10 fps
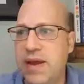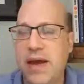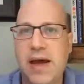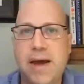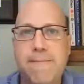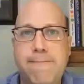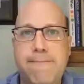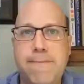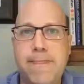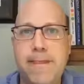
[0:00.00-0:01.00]

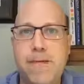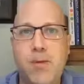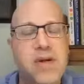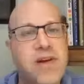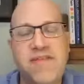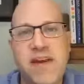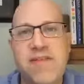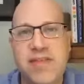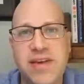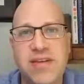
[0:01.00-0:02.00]
One of my
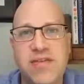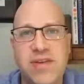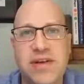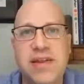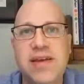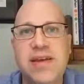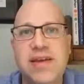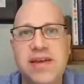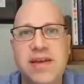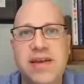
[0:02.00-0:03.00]
favorite things really
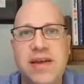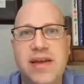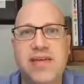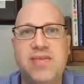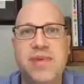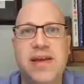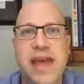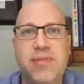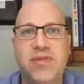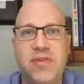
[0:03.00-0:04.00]
is being
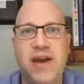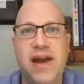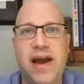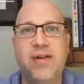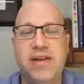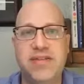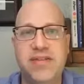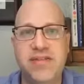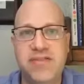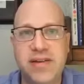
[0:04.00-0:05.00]
able to get out into
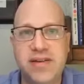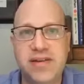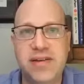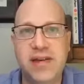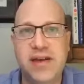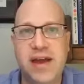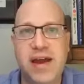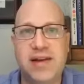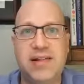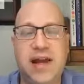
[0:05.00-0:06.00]
the field
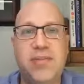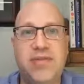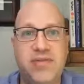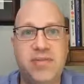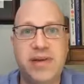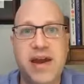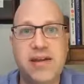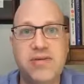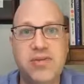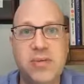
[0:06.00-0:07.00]
and climb through
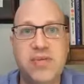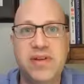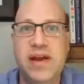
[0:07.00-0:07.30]
mechanical rooms.